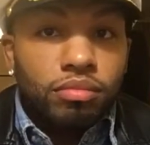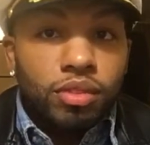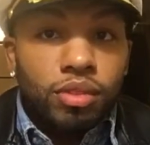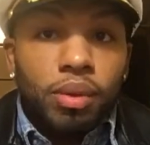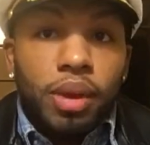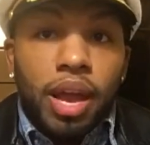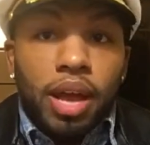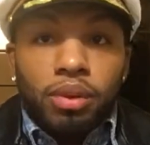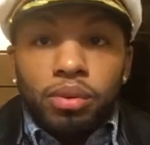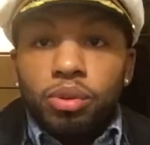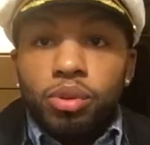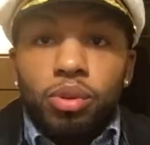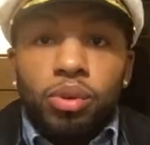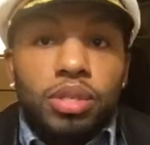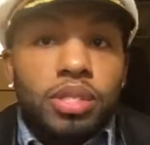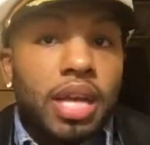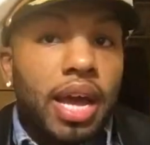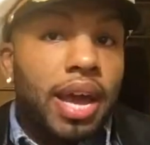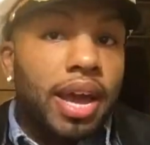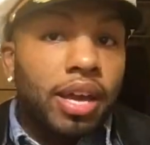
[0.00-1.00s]
you handle
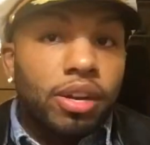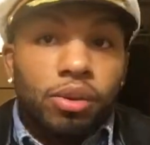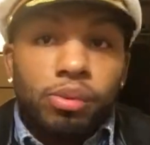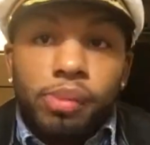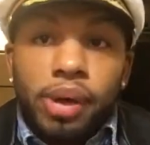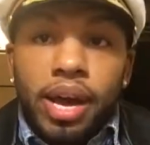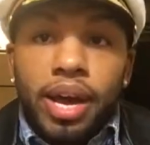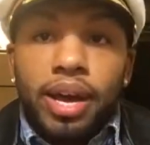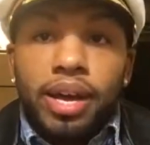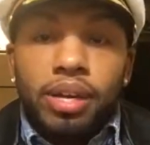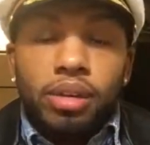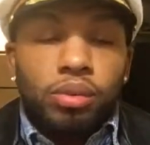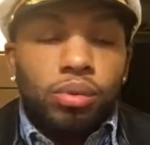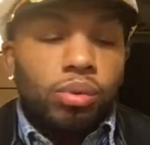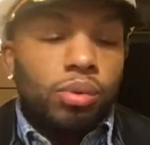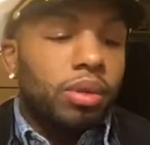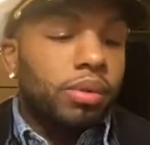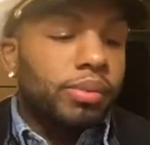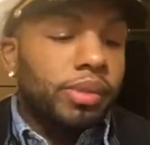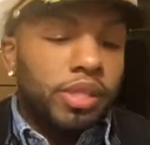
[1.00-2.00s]
yours, I handle mine,
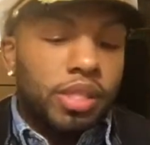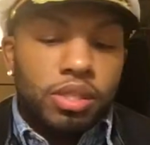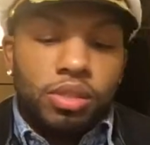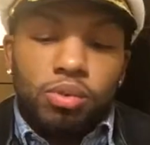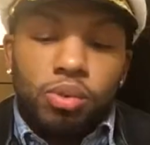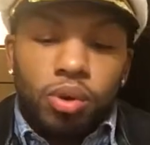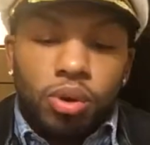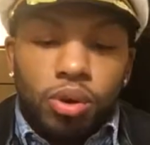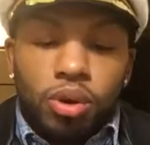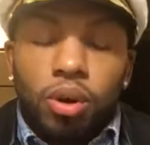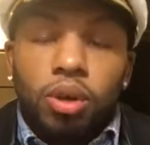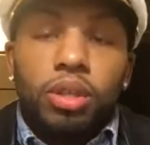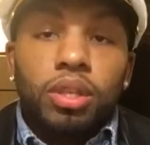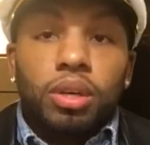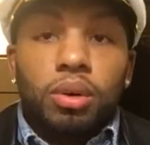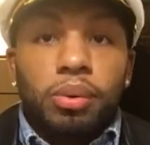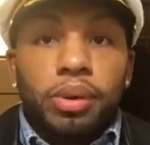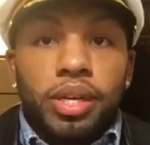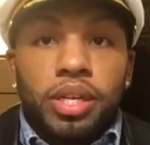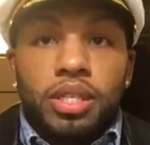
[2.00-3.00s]
or we just going to call it
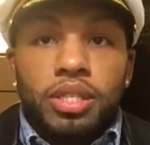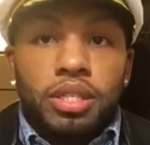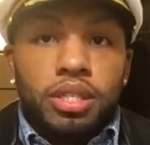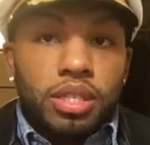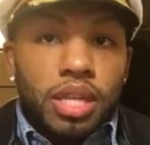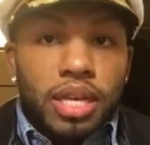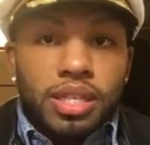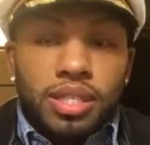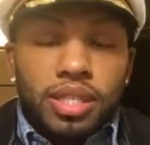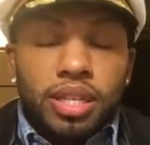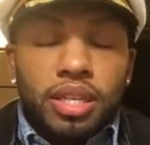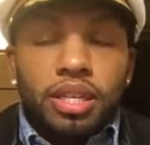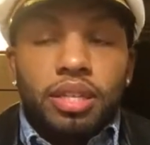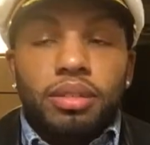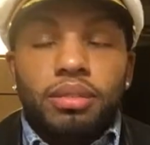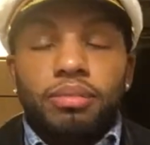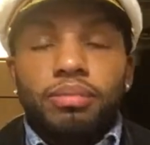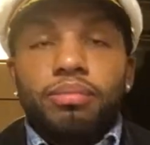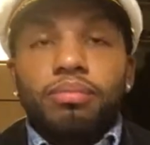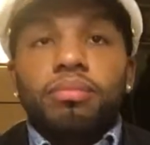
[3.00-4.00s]
quits. That's it.
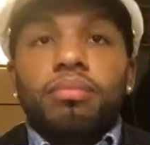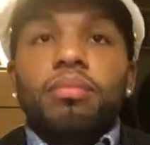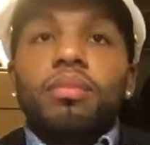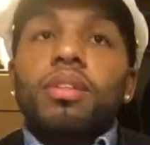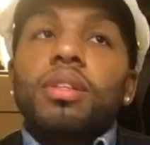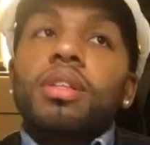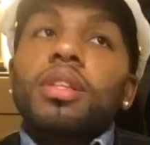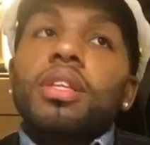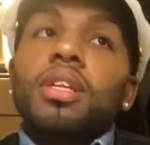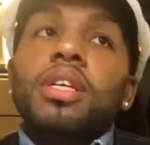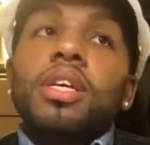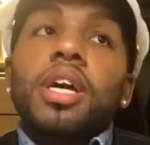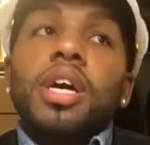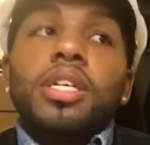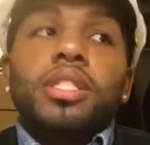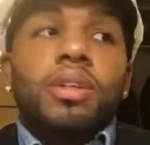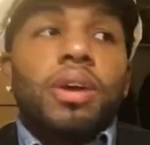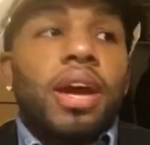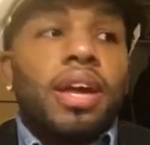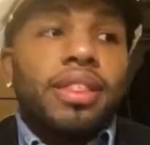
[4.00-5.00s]

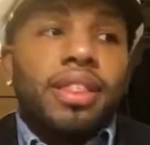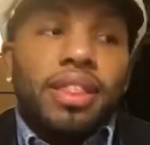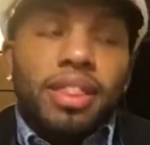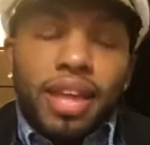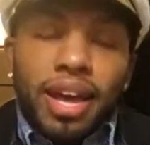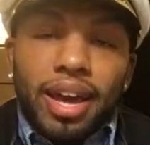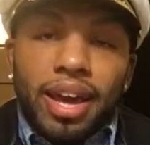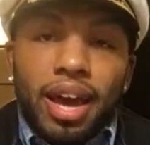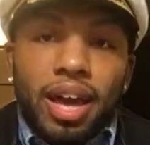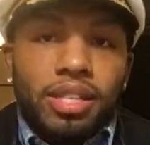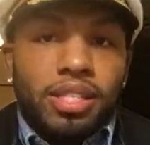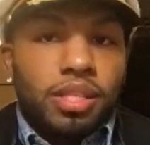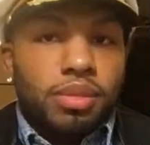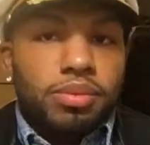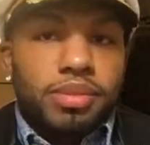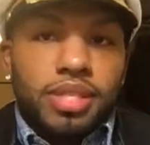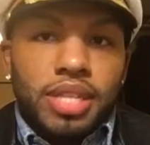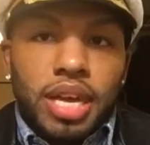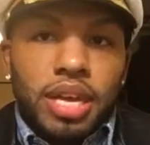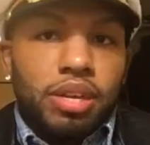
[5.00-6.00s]
So after that, I just
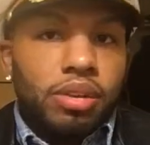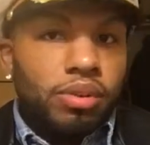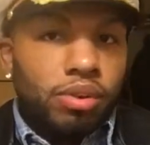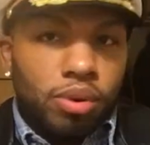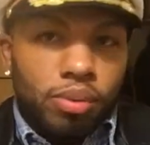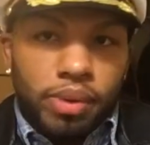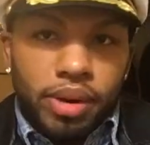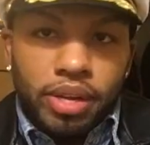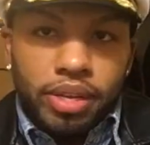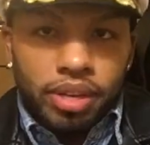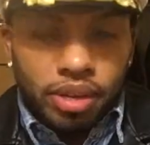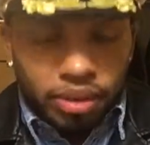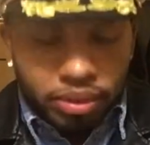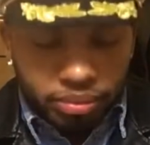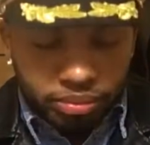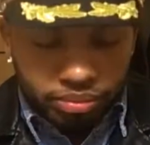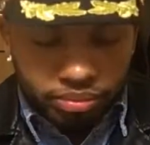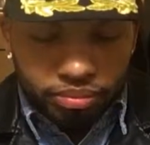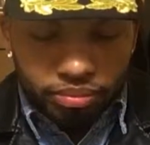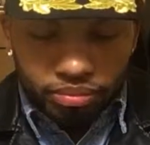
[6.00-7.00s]
was like, you know what, no.
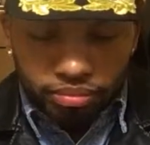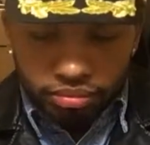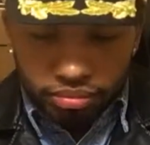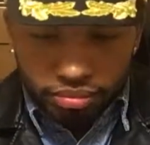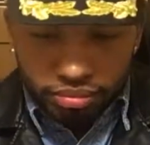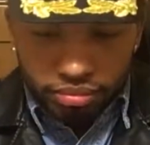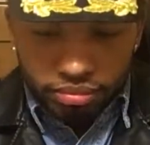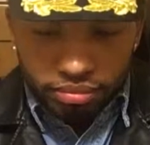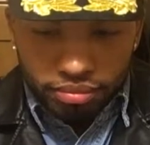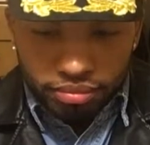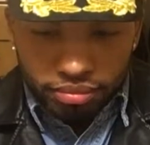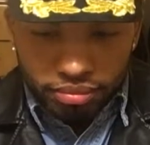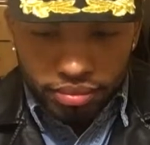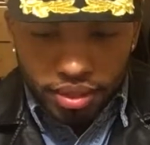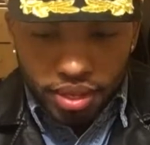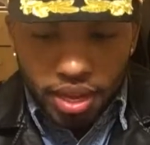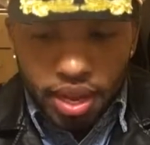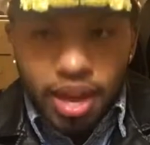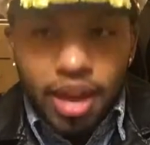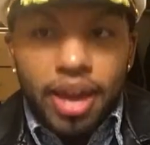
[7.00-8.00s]

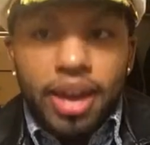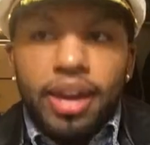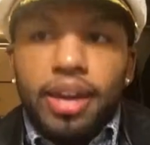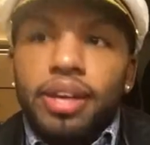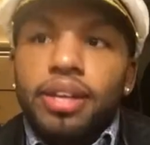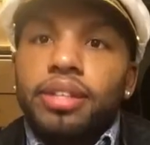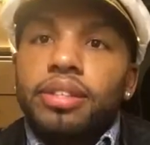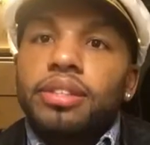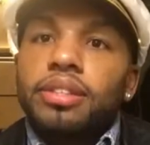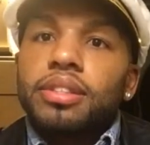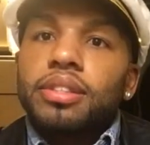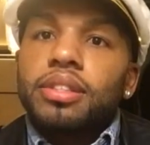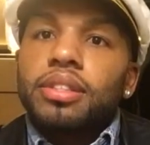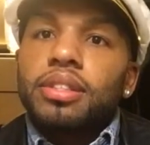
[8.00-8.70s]
And